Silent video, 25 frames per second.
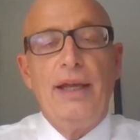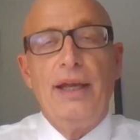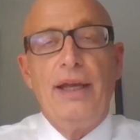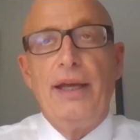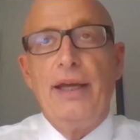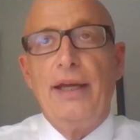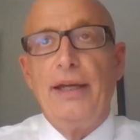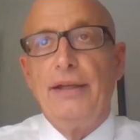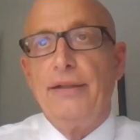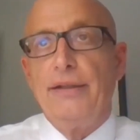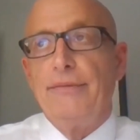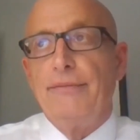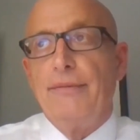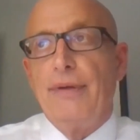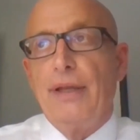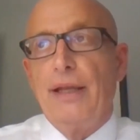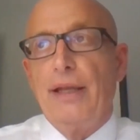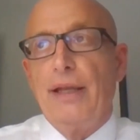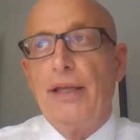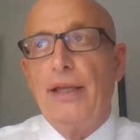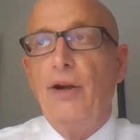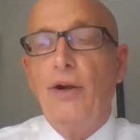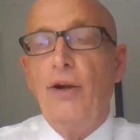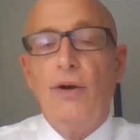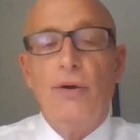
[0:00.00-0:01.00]
And,
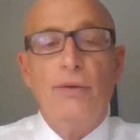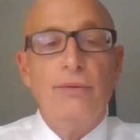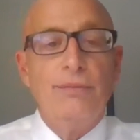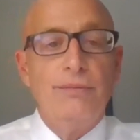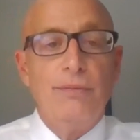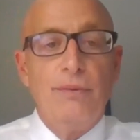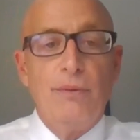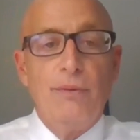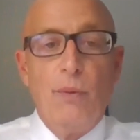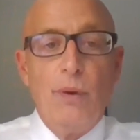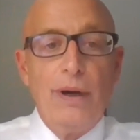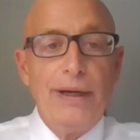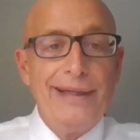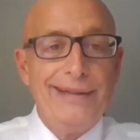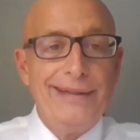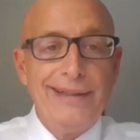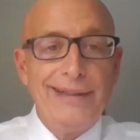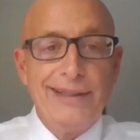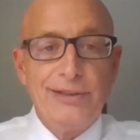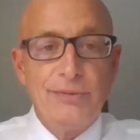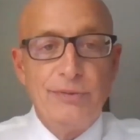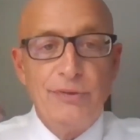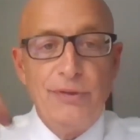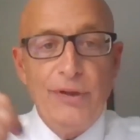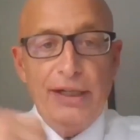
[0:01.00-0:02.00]
one of the
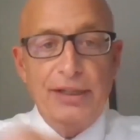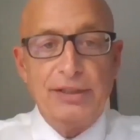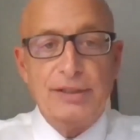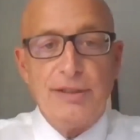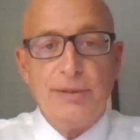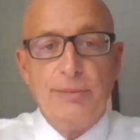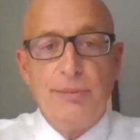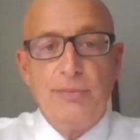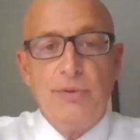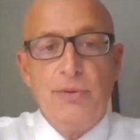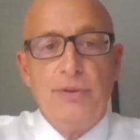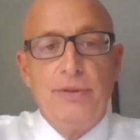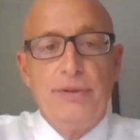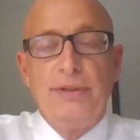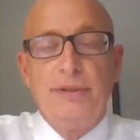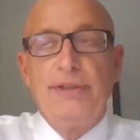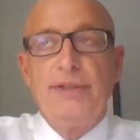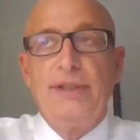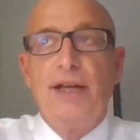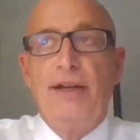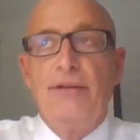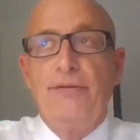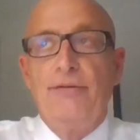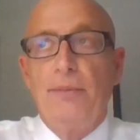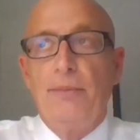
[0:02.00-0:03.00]
things we've actually pulled
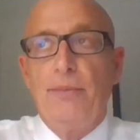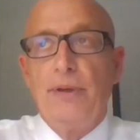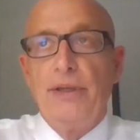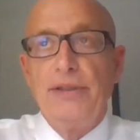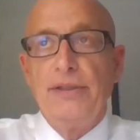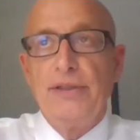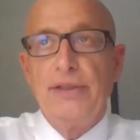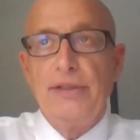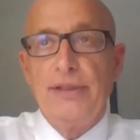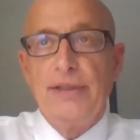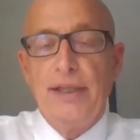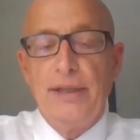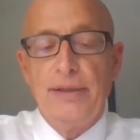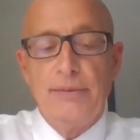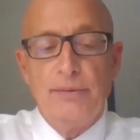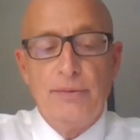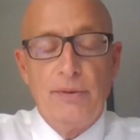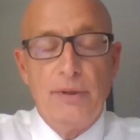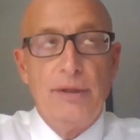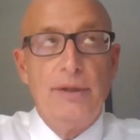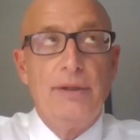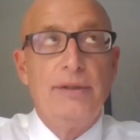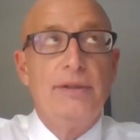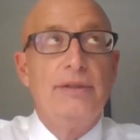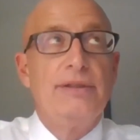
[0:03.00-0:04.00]
this off a bunch of times,
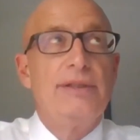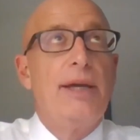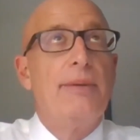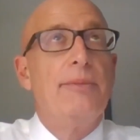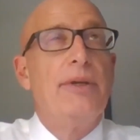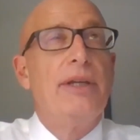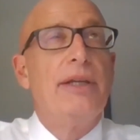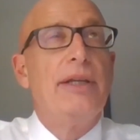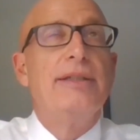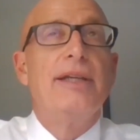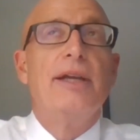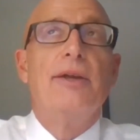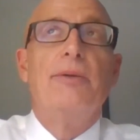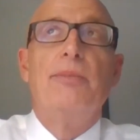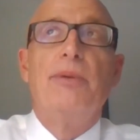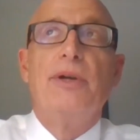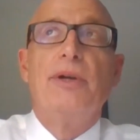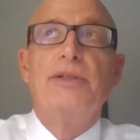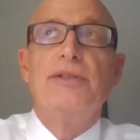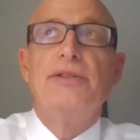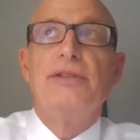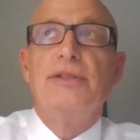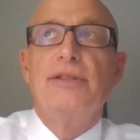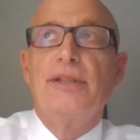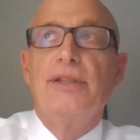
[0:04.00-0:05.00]
well, so many times, a
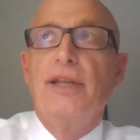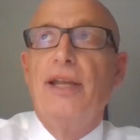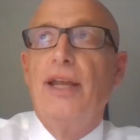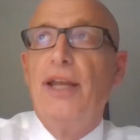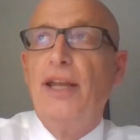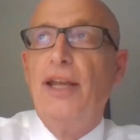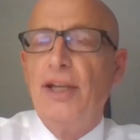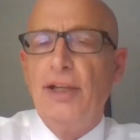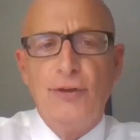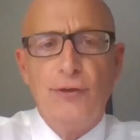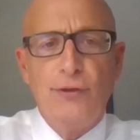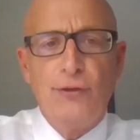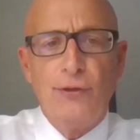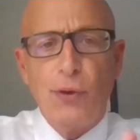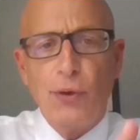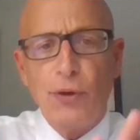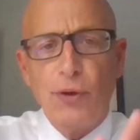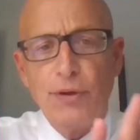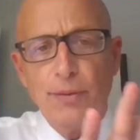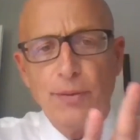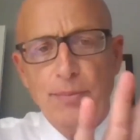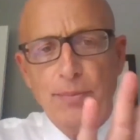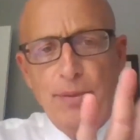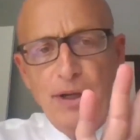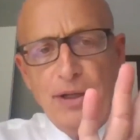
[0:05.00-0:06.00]
bunch of times, is
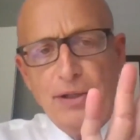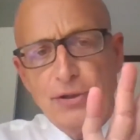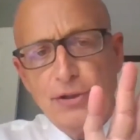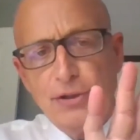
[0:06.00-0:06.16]
4